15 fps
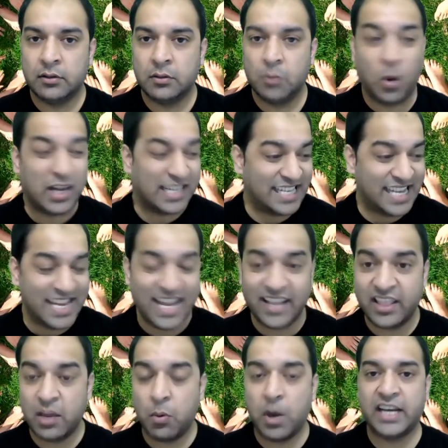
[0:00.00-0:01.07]
What tier
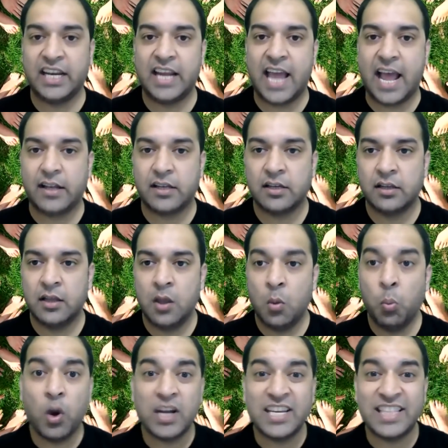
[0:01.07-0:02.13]
they went in at?
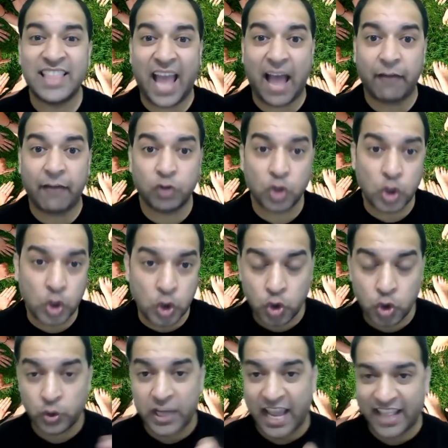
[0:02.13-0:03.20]
What did they have to do
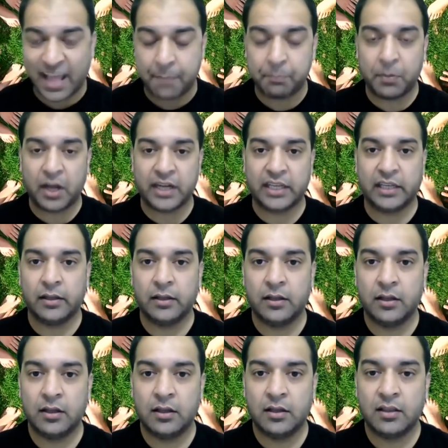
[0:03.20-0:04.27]
to get that money?
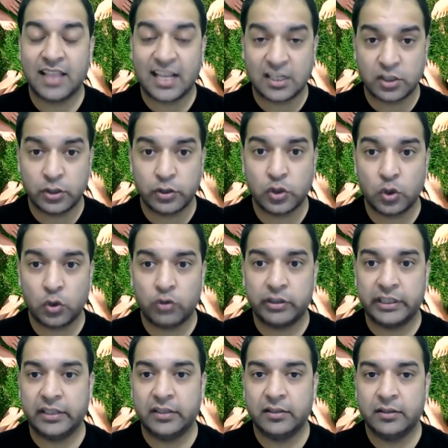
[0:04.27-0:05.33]
That's the story.